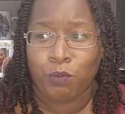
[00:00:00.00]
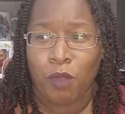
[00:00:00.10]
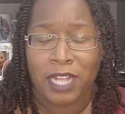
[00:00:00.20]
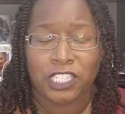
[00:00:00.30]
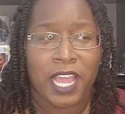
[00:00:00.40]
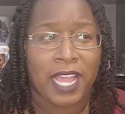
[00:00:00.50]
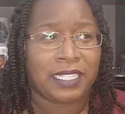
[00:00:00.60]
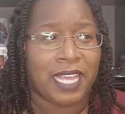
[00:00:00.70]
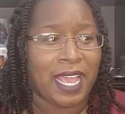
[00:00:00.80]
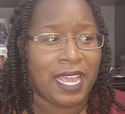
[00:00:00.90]

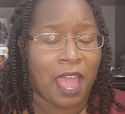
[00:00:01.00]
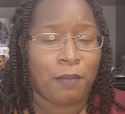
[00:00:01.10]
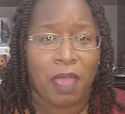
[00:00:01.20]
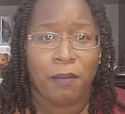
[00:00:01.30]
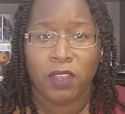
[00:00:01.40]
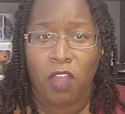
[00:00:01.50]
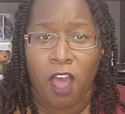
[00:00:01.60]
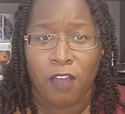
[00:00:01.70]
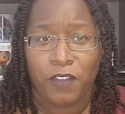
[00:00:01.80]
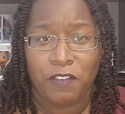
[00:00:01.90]
project and I'm coming
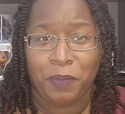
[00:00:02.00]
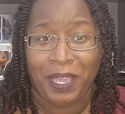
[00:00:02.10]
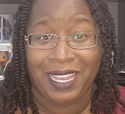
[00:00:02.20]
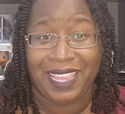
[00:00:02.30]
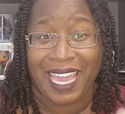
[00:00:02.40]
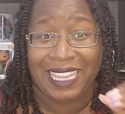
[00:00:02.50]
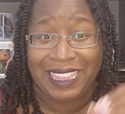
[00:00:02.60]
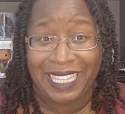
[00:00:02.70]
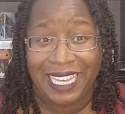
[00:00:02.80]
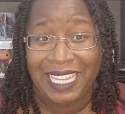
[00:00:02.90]
off of being a
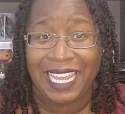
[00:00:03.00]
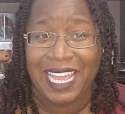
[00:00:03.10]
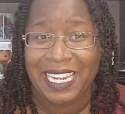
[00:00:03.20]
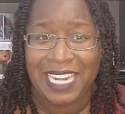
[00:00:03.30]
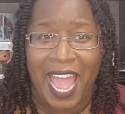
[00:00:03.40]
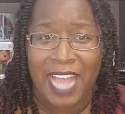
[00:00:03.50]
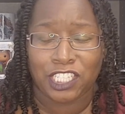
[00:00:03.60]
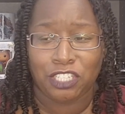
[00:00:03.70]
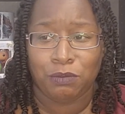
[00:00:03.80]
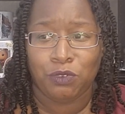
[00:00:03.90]
lead in an
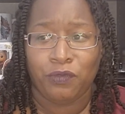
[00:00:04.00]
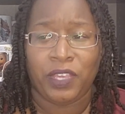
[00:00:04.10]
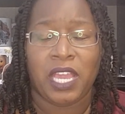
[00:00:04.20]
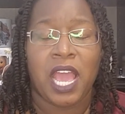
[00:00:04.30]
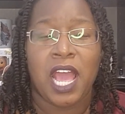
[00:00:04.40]
action movie,